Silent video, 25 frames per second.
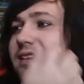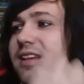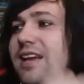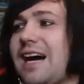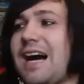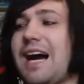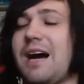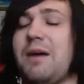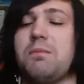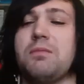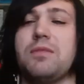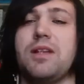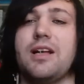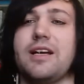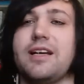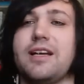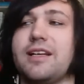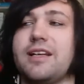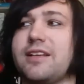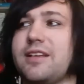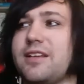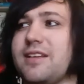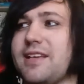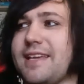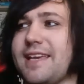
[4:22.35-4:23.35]
I'm
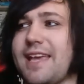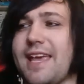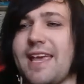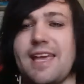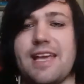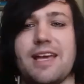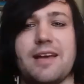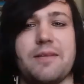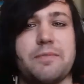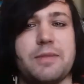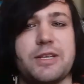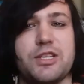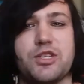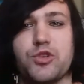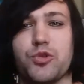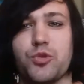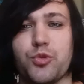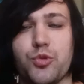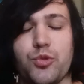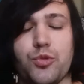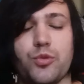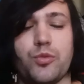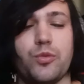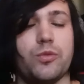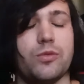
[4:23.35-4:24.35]
like, it can't be
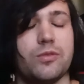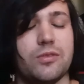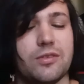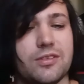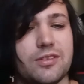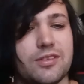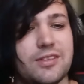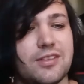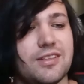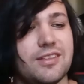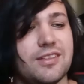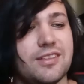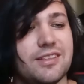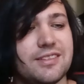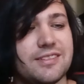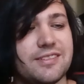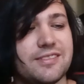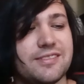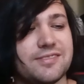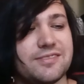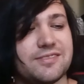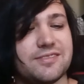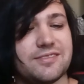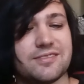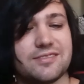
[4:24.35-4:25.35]
true.
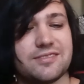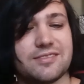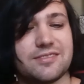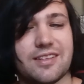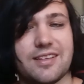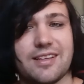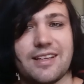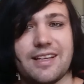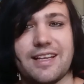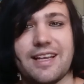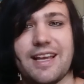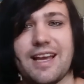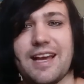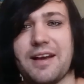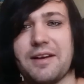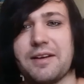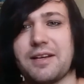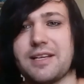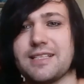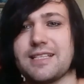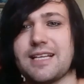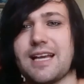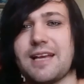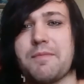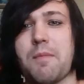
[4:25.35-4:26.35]
Yeah,
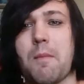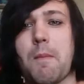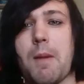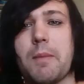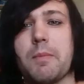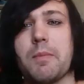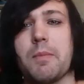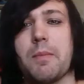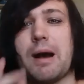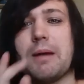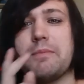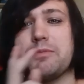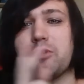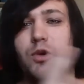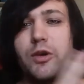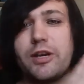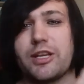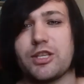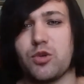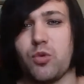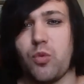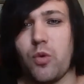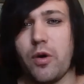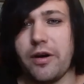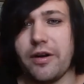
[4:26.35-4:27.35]
because I remember mom took it
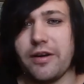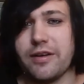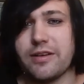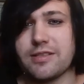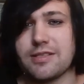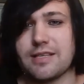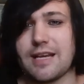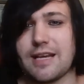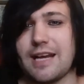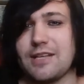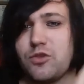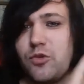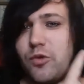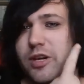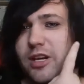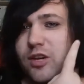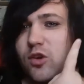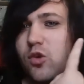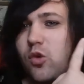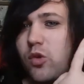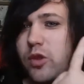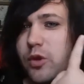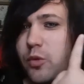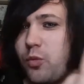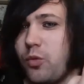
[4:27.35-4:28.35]
twice. I took it
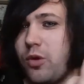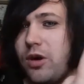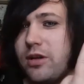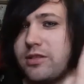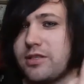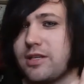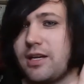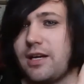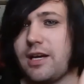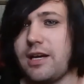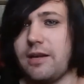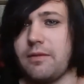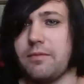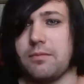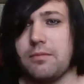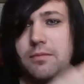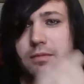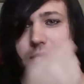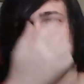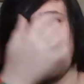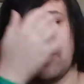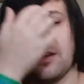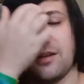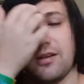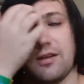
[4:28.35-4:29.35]
only one time.
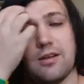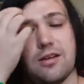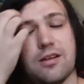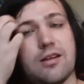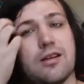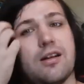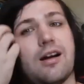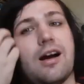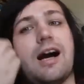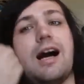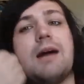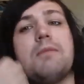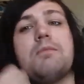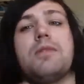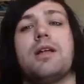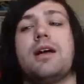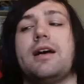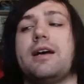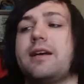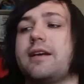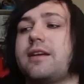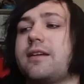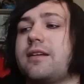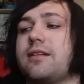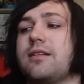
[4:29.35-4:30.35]
I'm
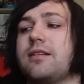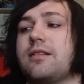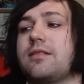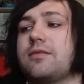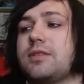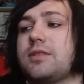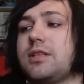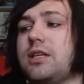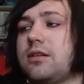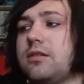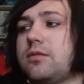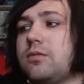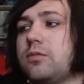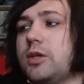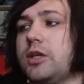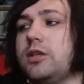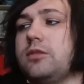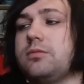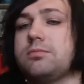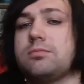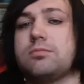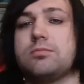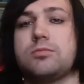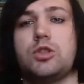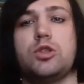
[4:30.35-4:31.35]
like, well,
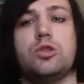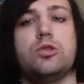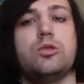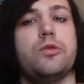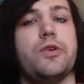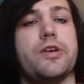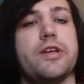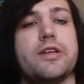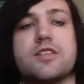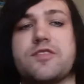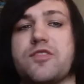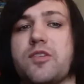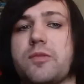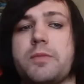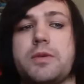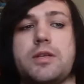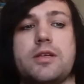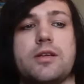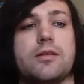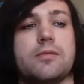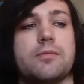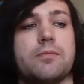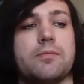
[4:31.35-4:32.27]
two weeks for me.